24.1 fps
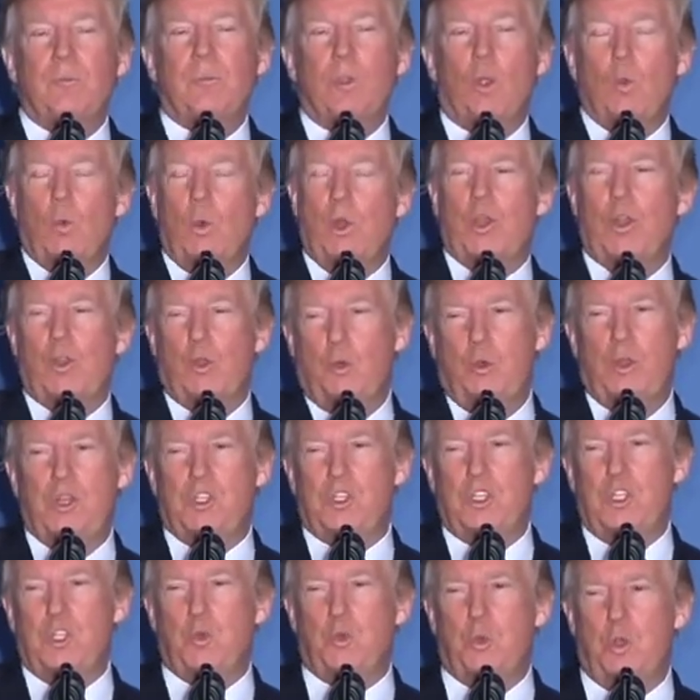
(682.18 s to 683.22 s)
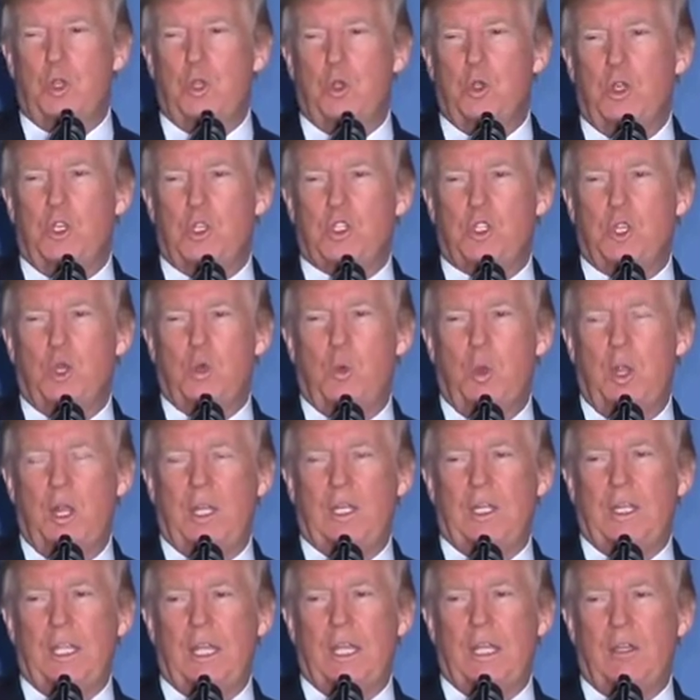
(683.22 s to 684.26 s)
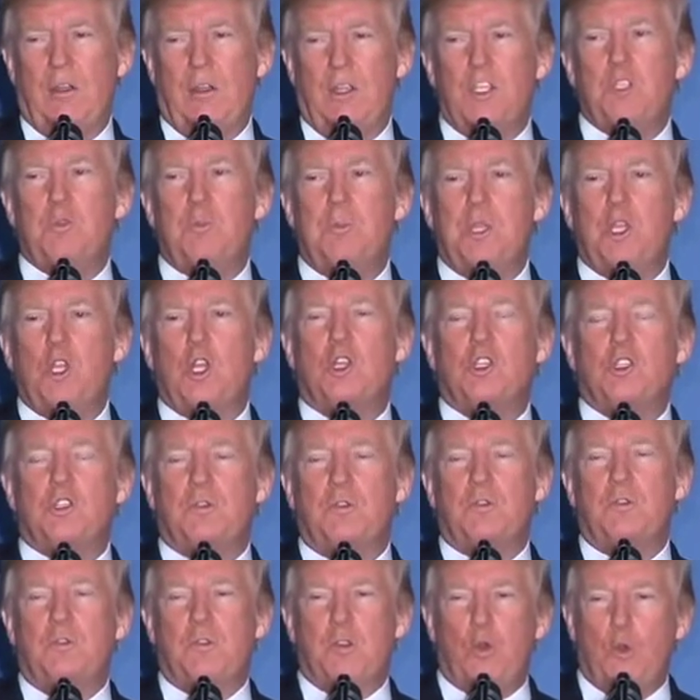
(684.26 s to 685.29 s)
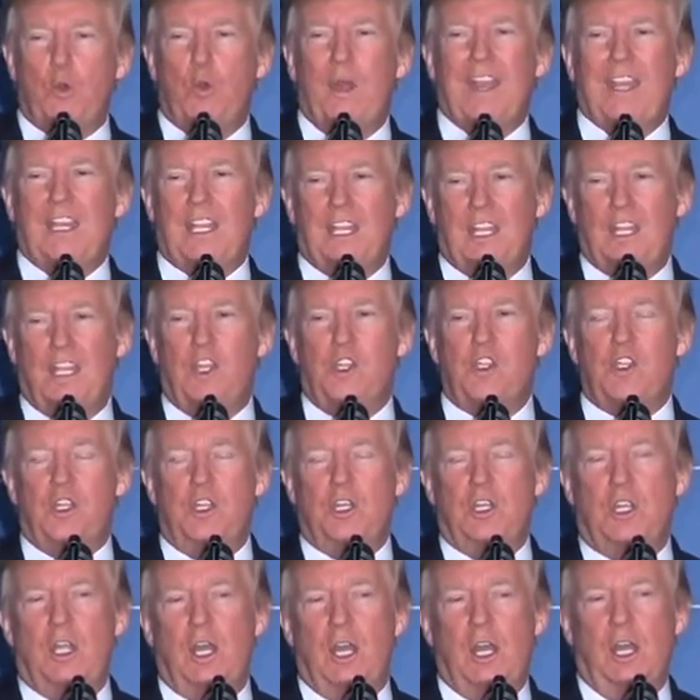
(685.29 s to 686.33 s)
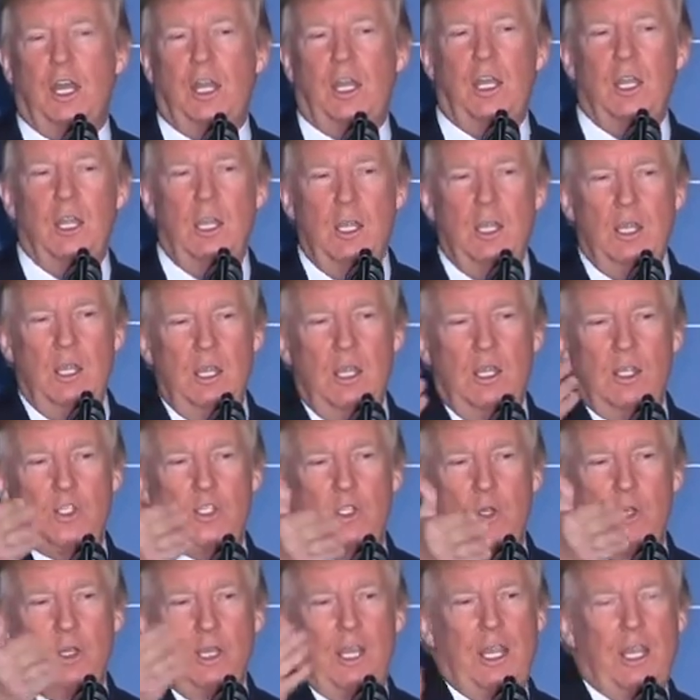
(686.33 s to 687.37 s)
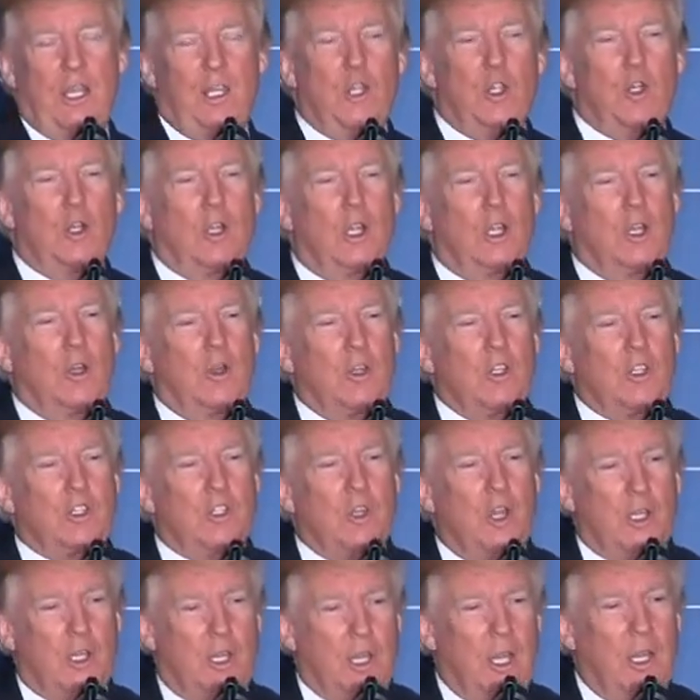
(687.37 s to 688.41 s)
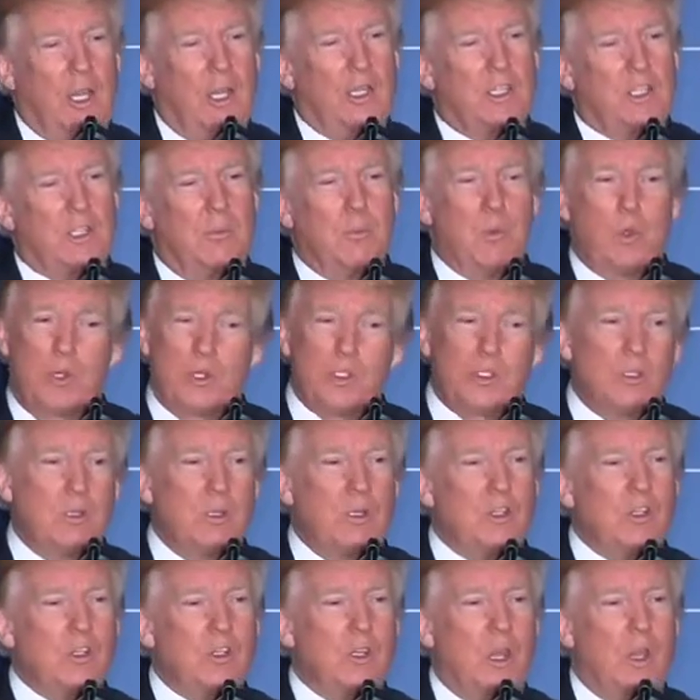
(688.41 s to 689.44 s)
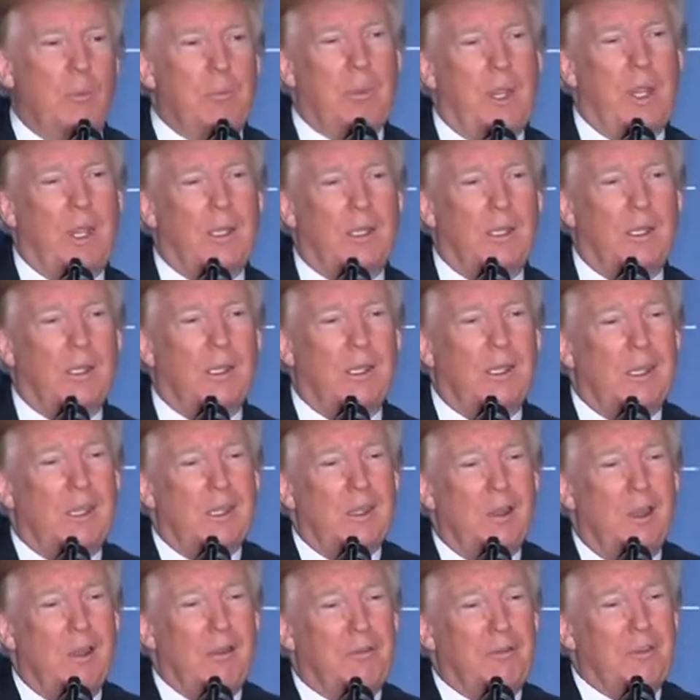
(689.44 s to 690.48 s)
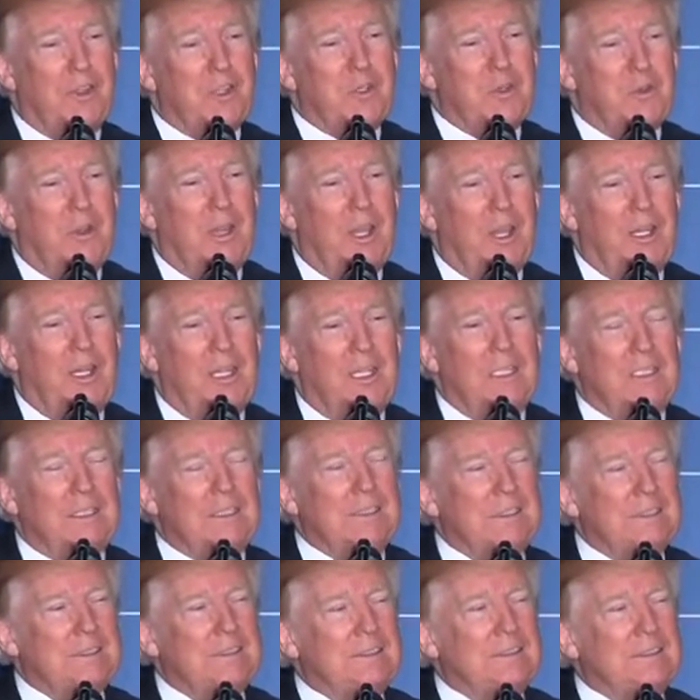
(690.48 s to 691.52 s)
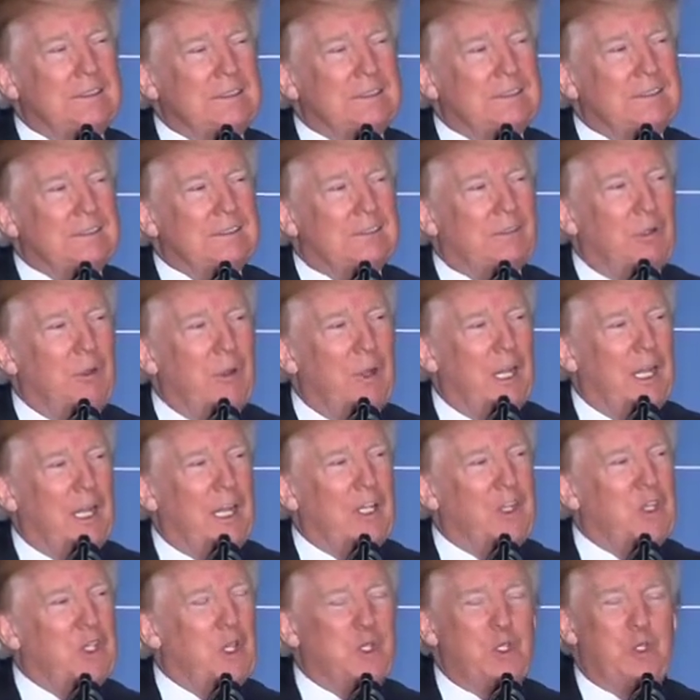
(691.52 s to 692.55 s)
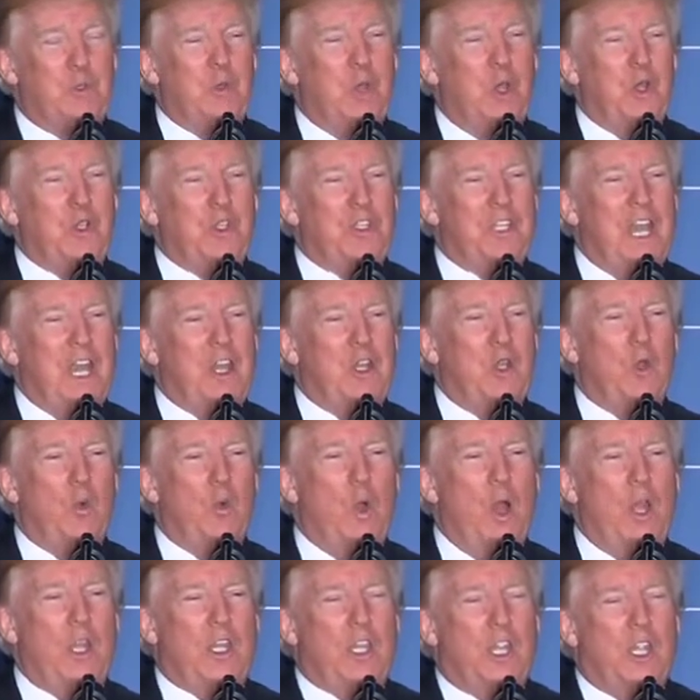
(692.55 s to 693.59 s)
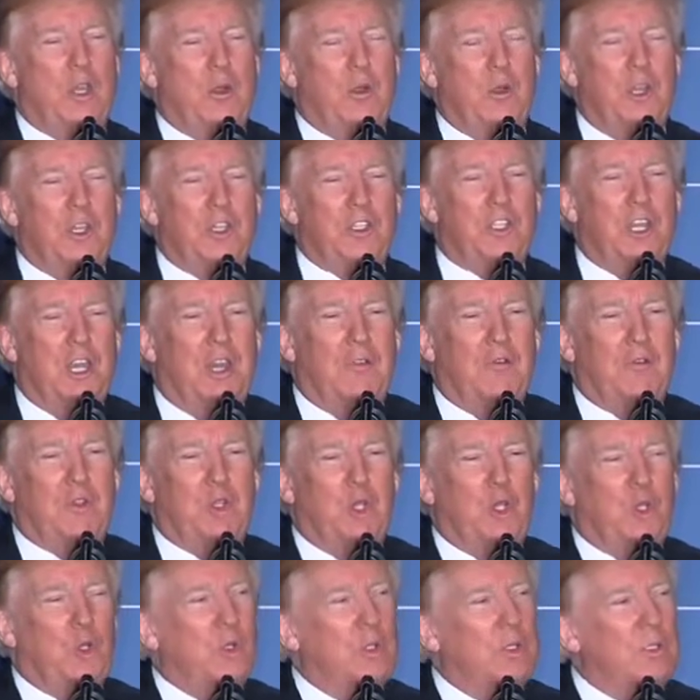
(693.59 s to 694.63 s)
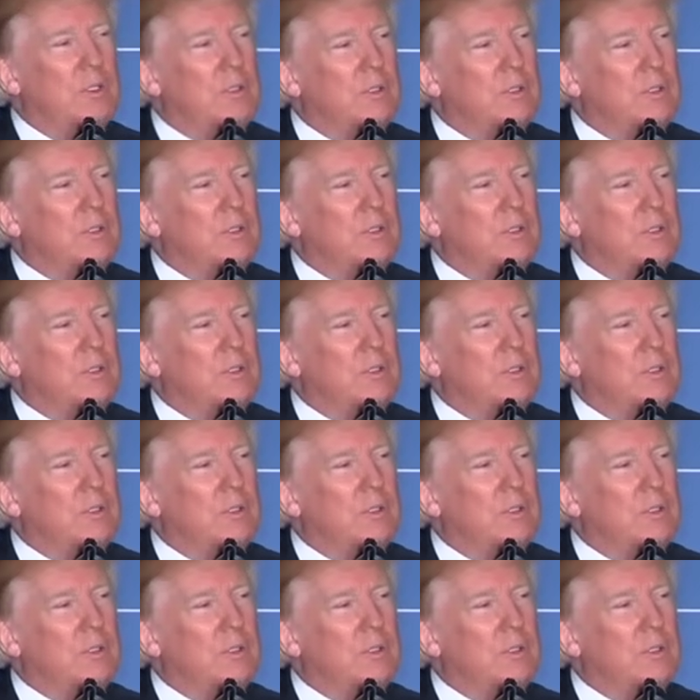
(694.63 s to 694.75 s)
One of the reasons we're doing so well now is because of the regulation cutting. So, Elaine, you'll go and start cutting some more as soon as you get back to the office, right? We want to get those roads down to 1 year instead of 2.